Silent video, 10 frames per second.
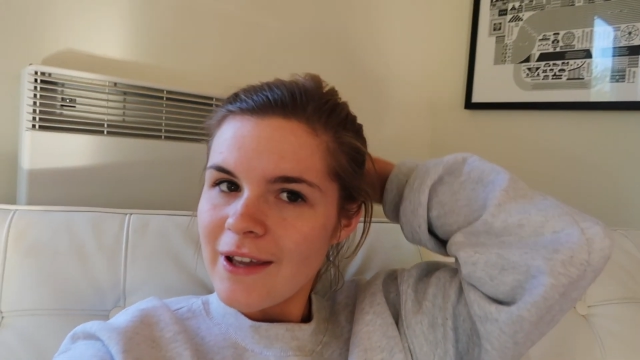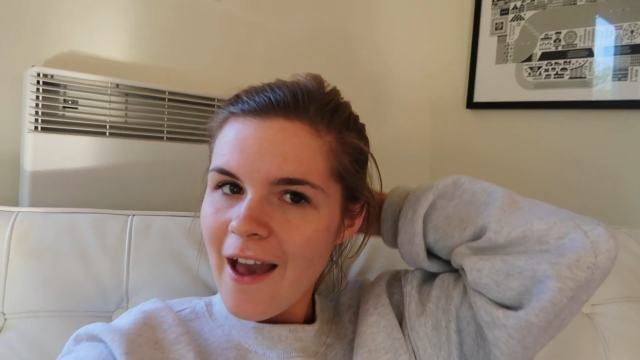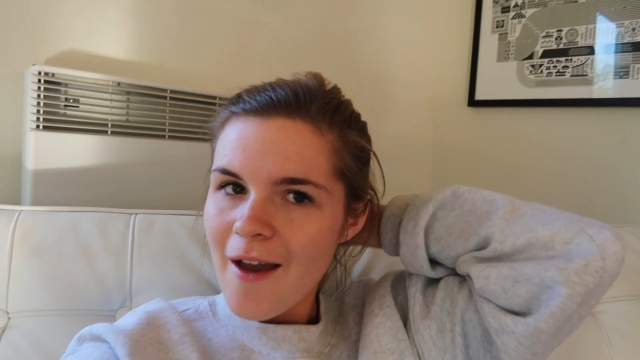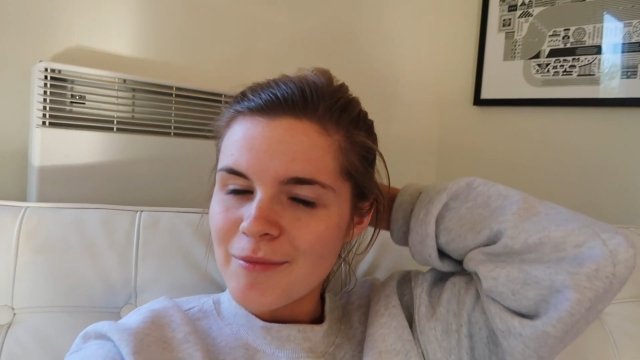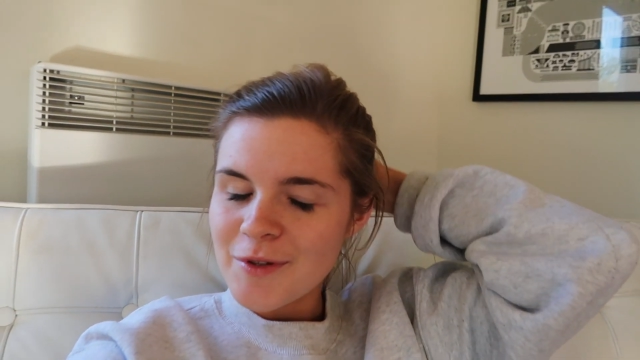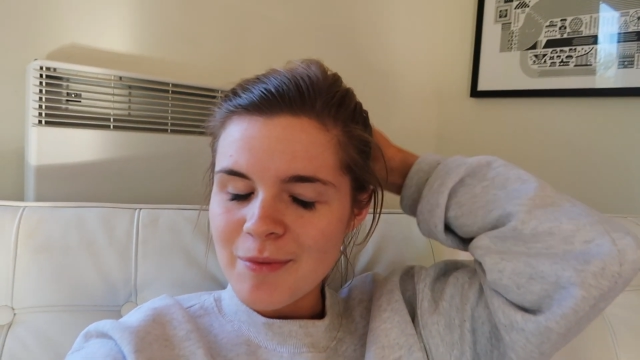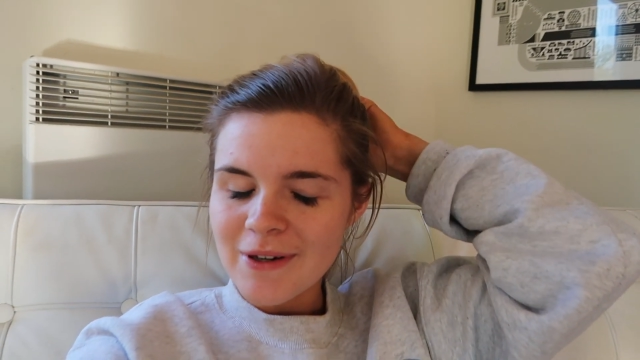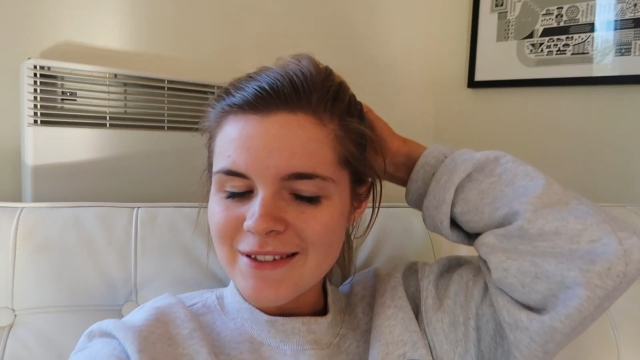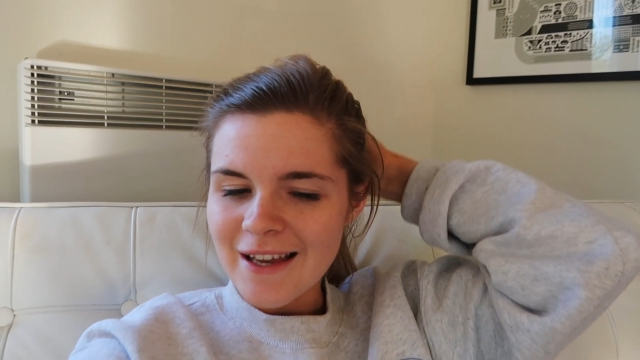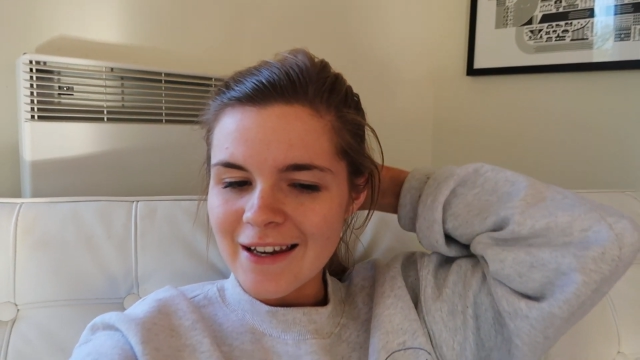yeah, I'm
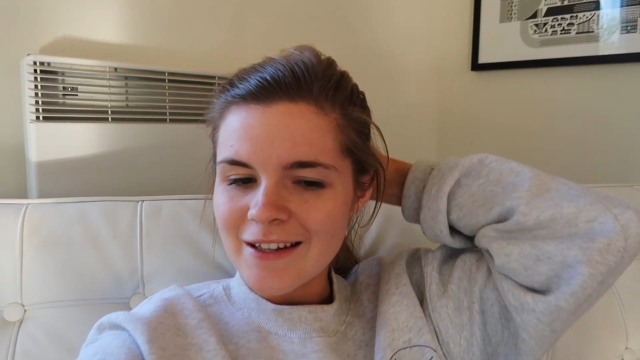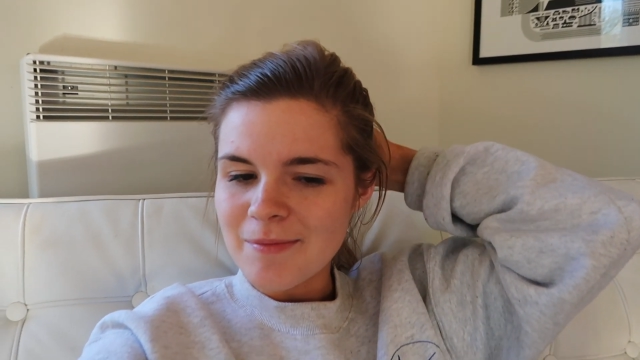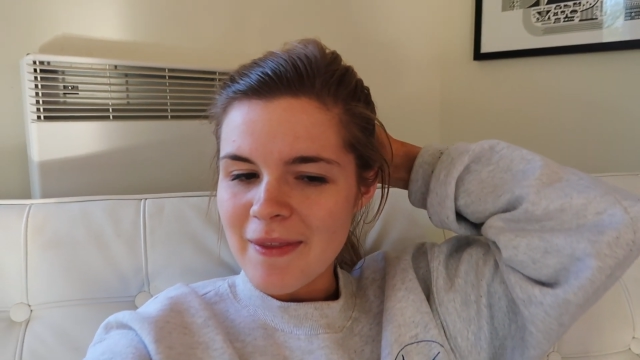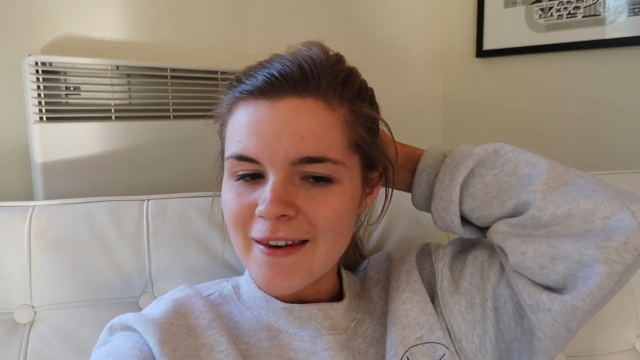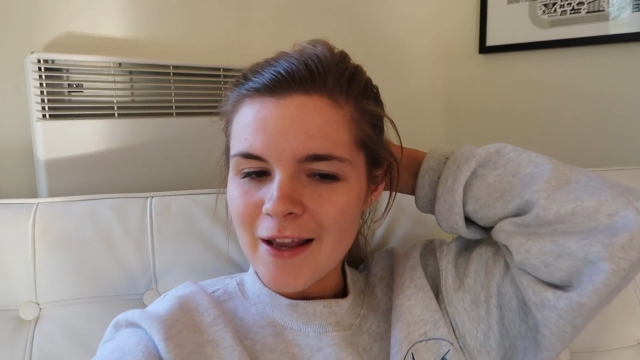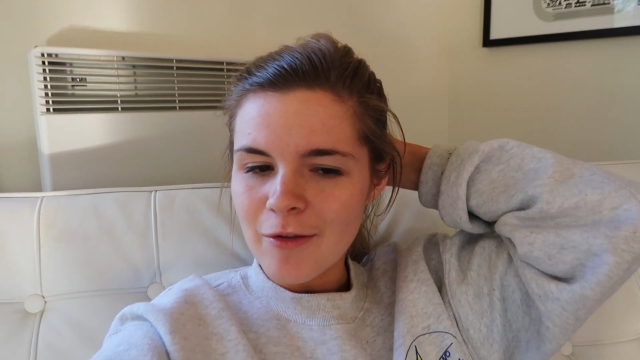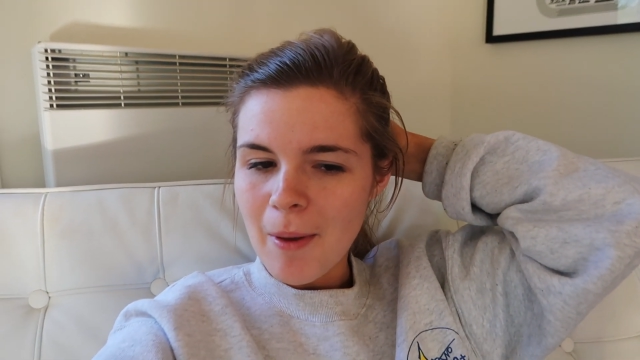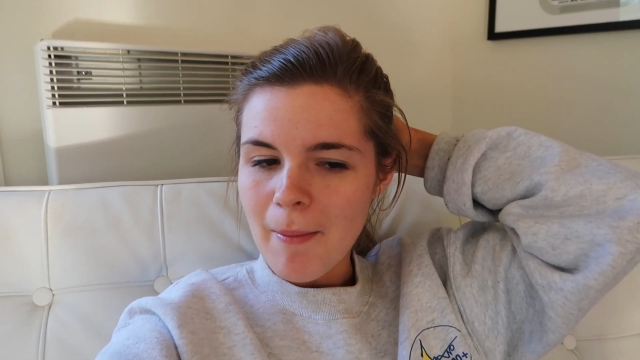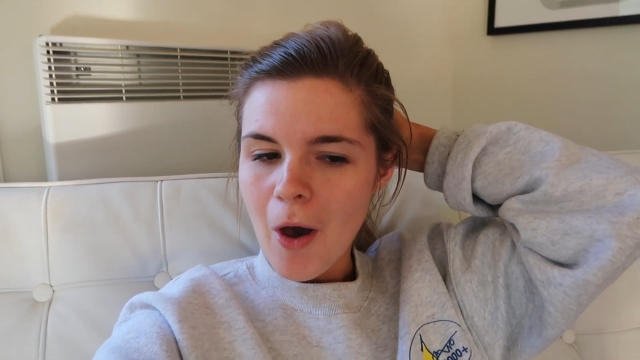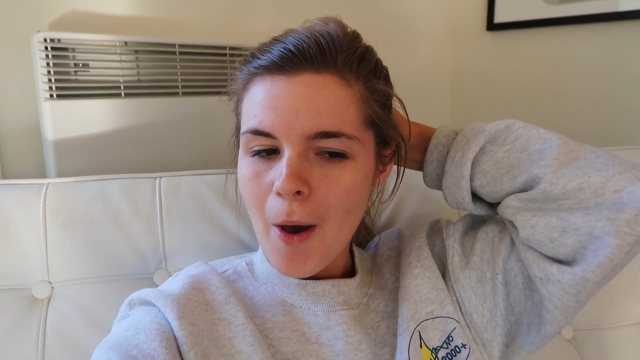super excited to spend the day with
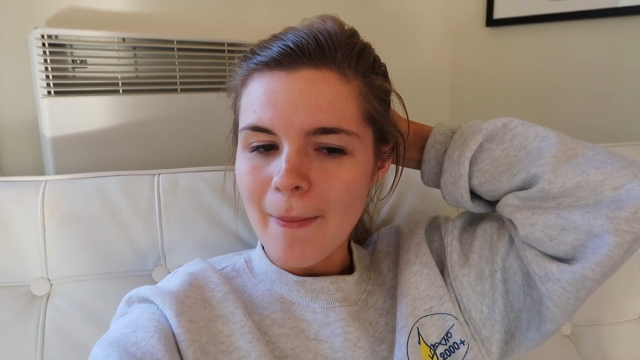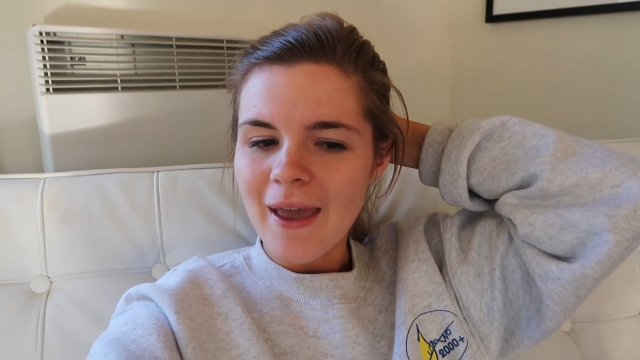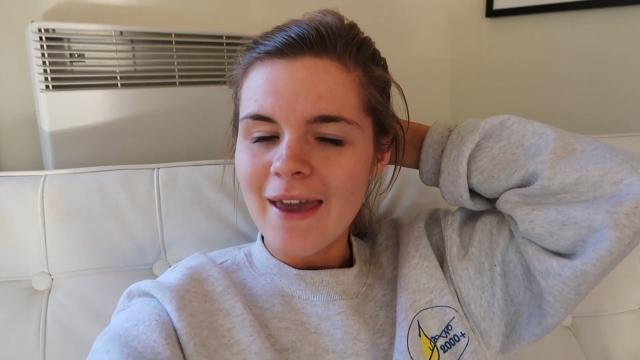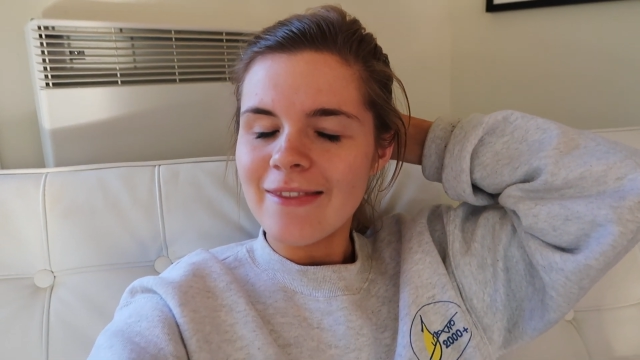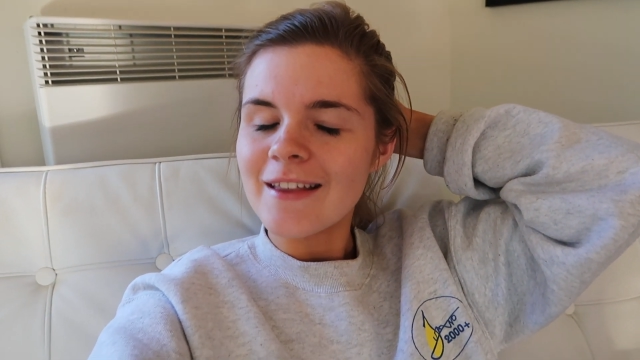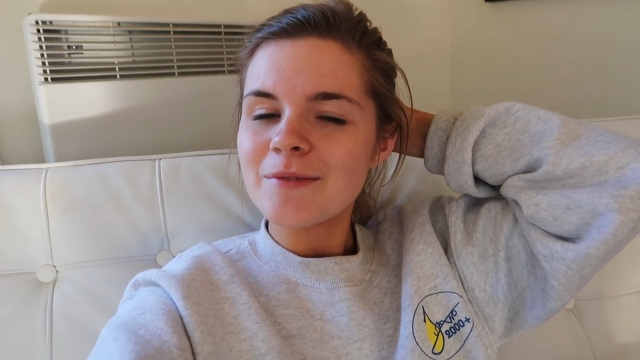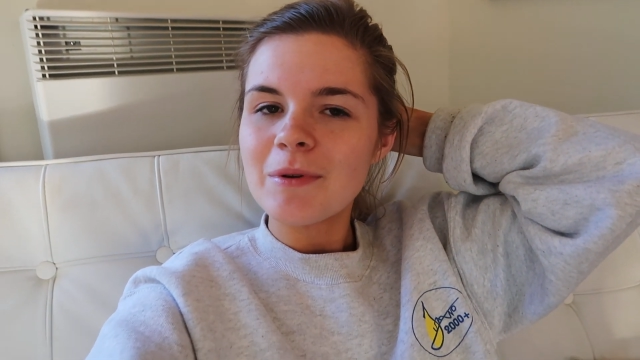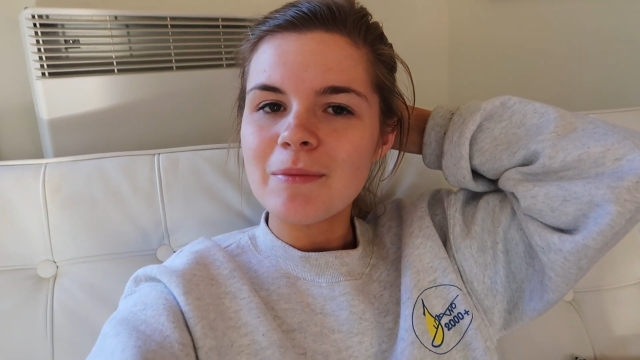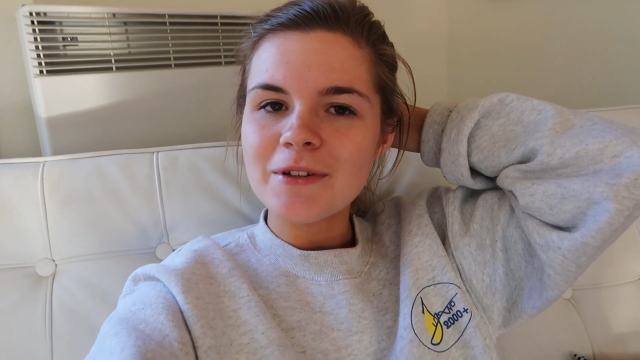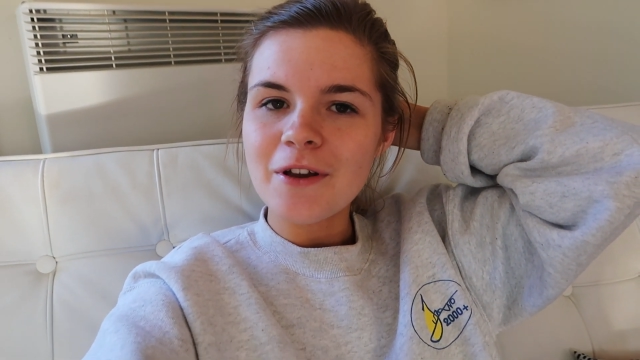my mom, and that's
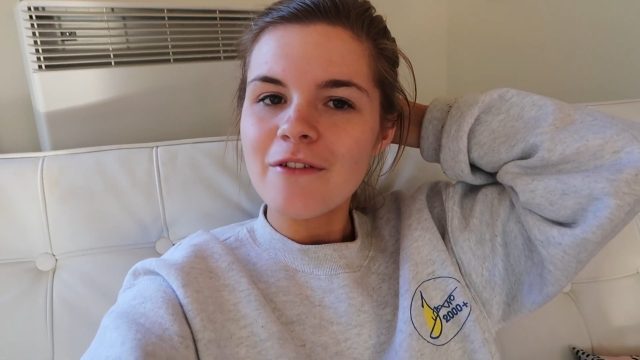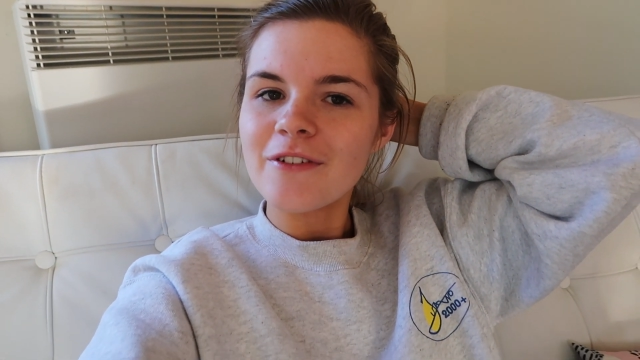pretty much all